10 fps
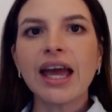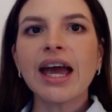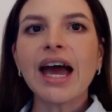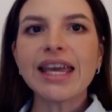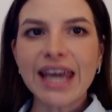
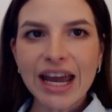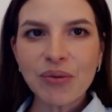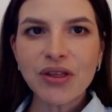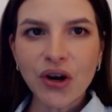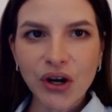Again, with
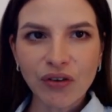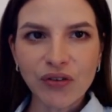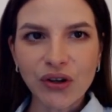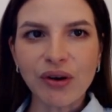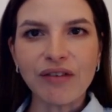an
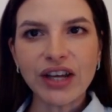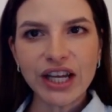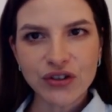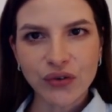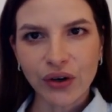overview of
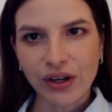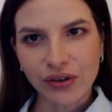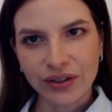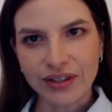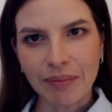each phonic
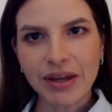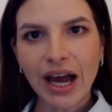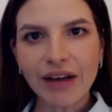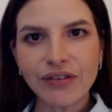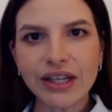concept
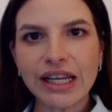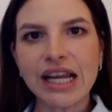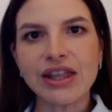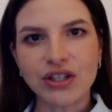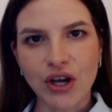covered in
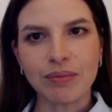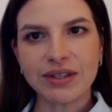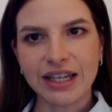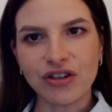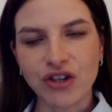the term's
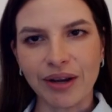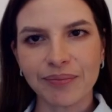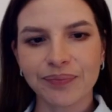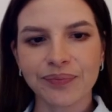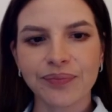teaching.
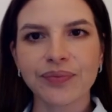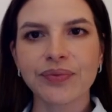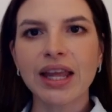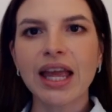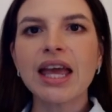
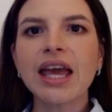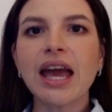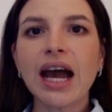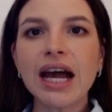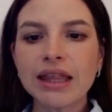
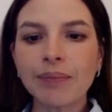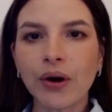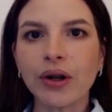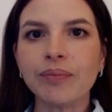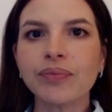At the
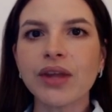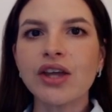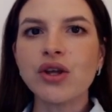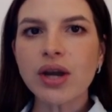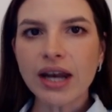bottom,
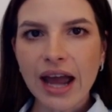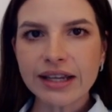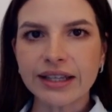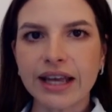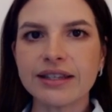you can
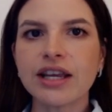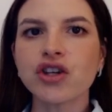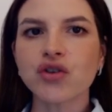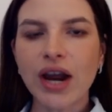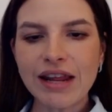access
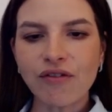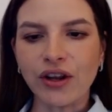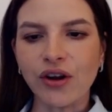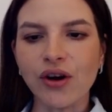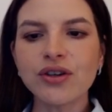training
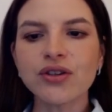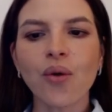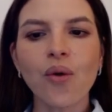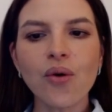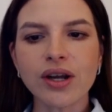videos
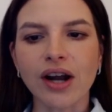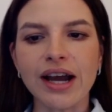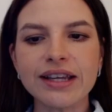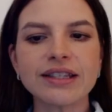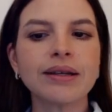
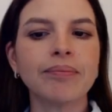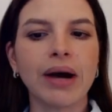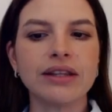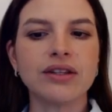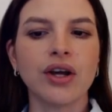organized by
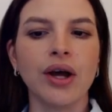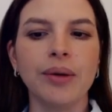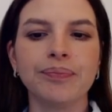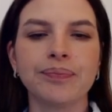term.